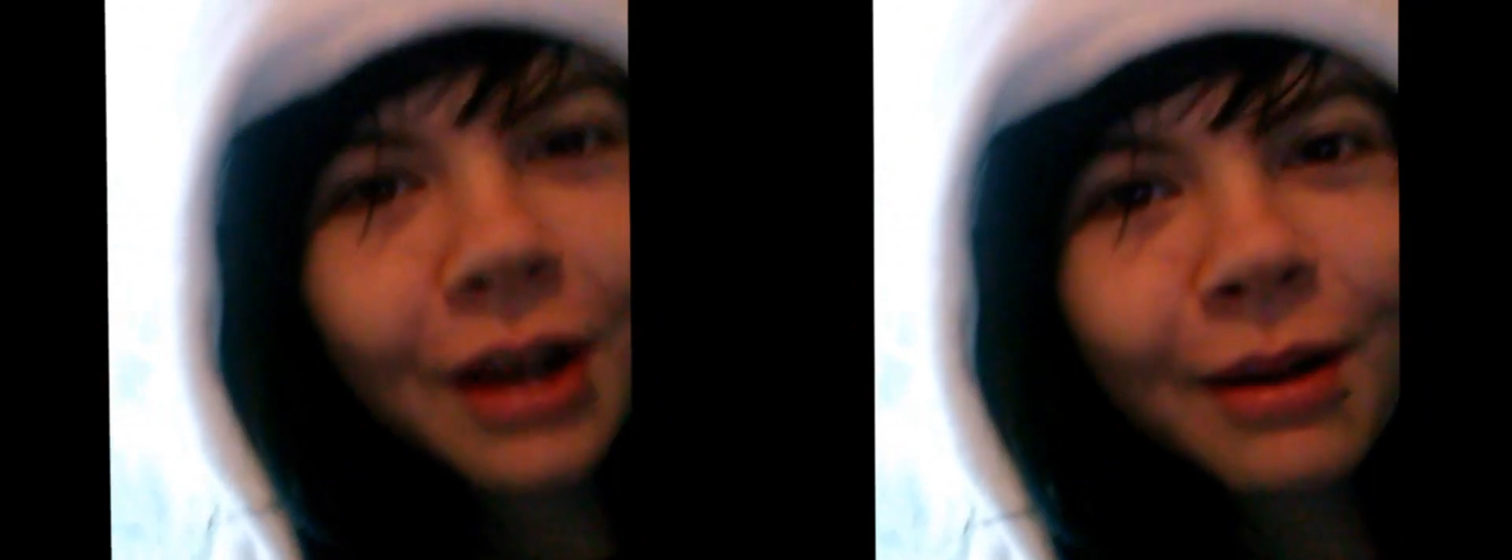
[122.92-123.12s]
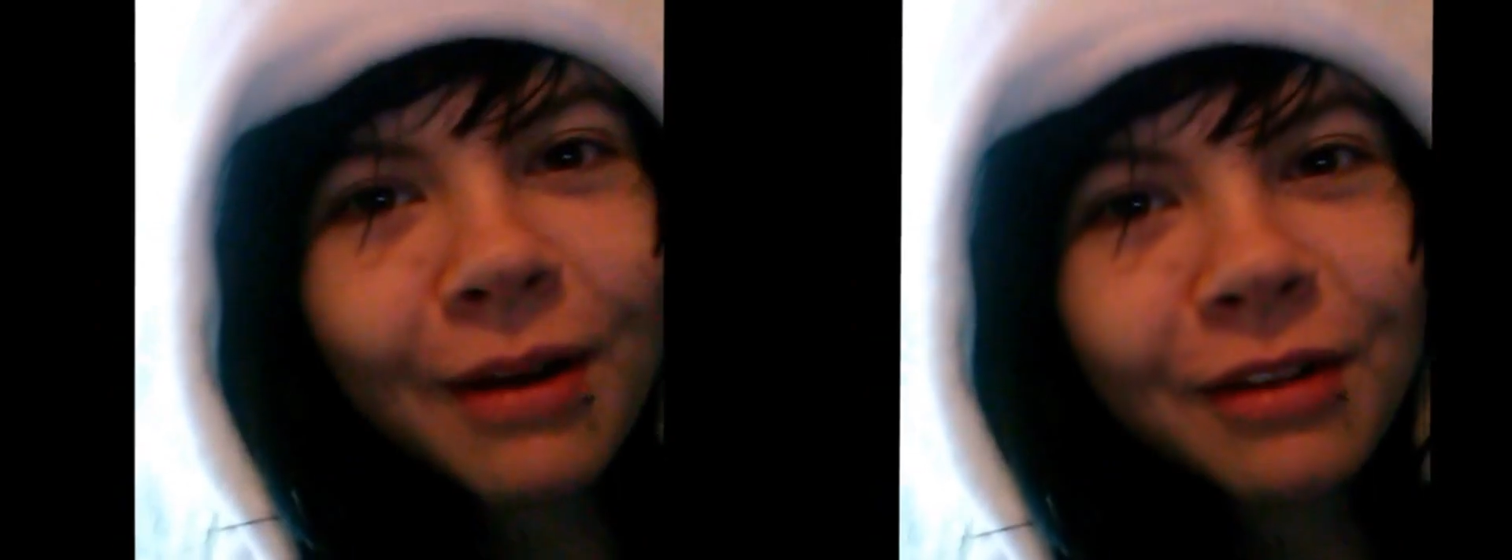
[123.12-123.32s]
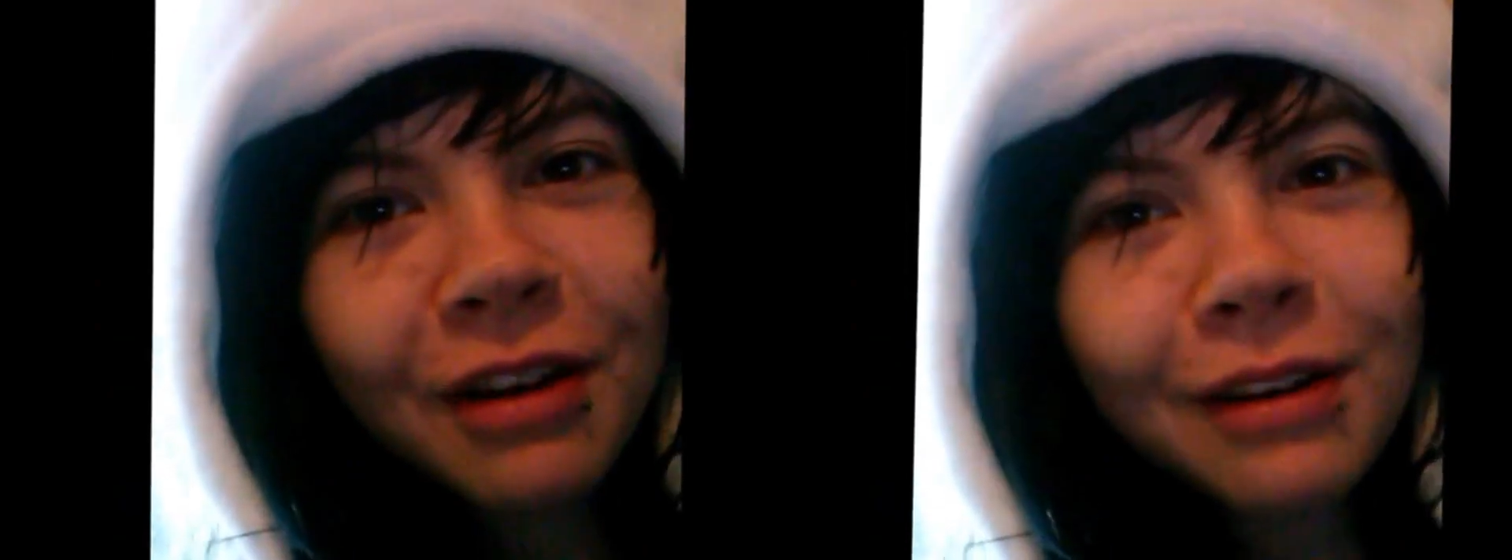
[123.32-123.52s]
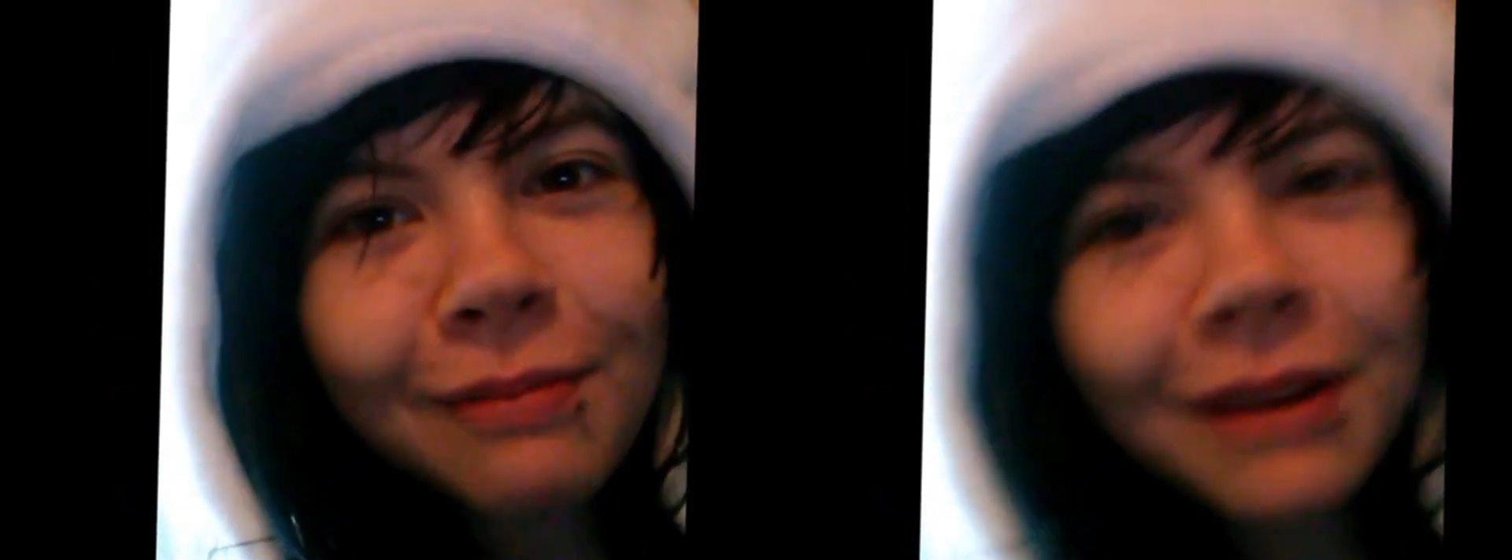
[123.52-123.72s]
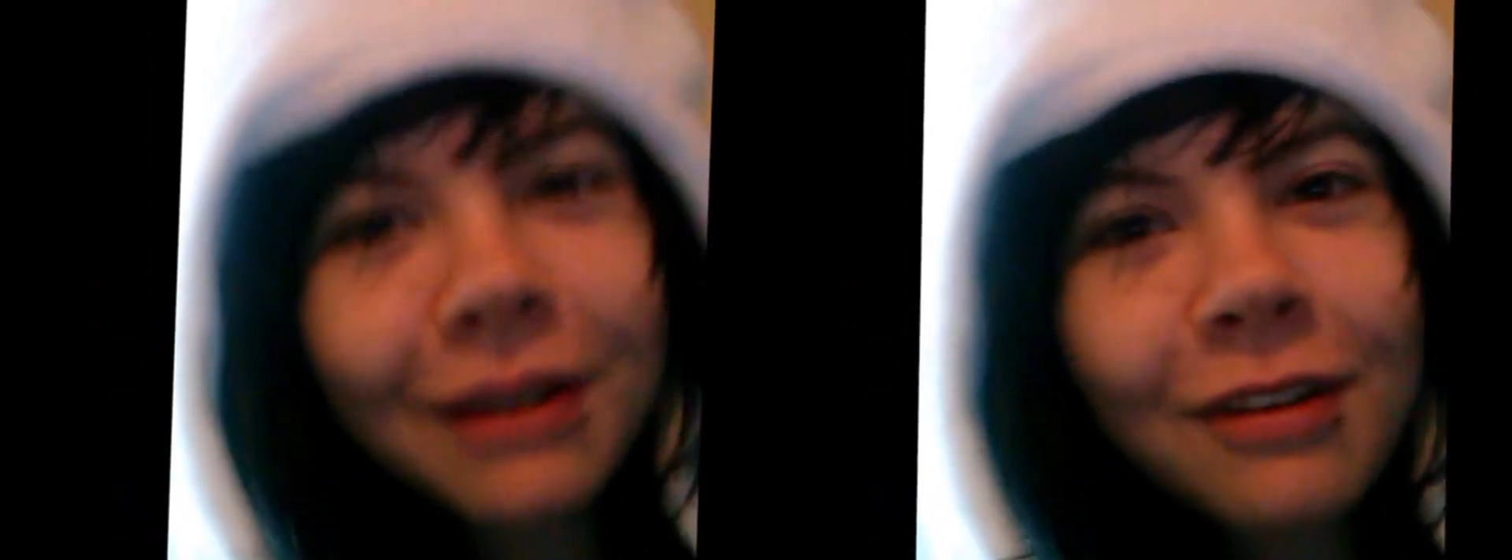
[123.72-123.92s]
time I try to
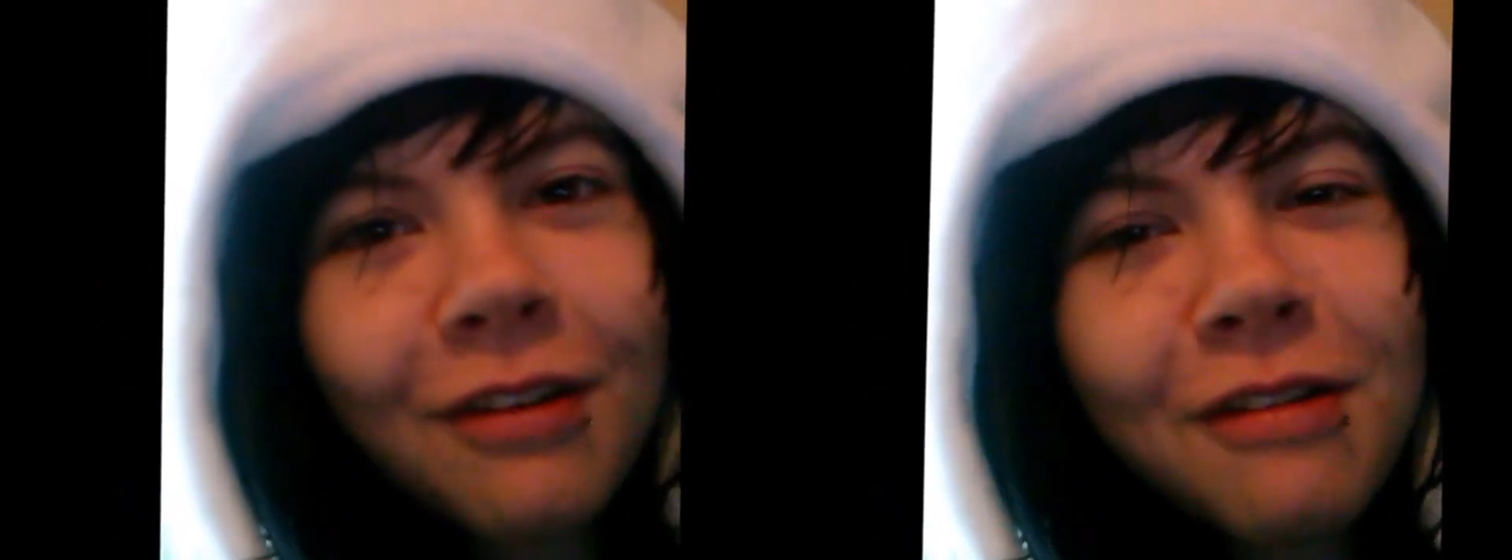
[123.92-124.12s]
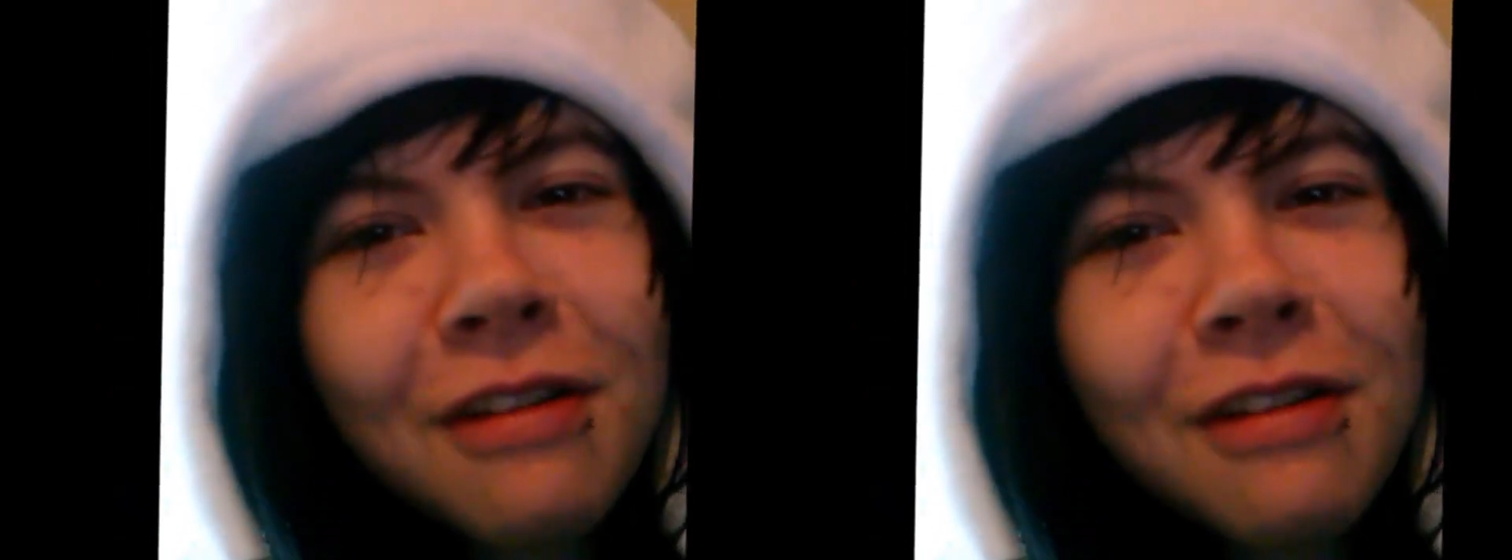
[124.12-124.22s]
speak to her.